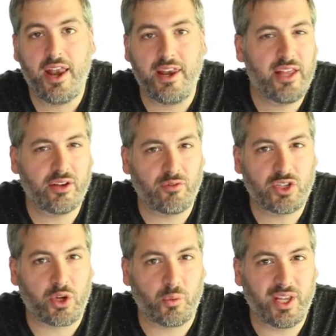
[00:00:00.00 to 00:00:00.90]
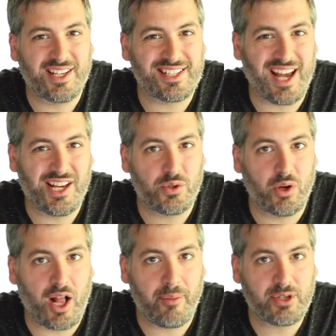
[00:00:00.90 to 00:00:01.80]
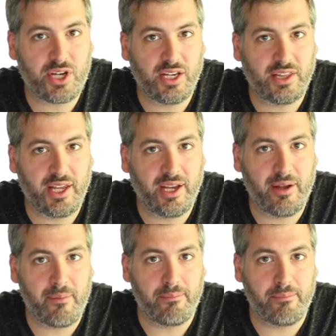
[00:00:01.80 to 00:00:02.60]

neither of which are really designed to accomplish anything,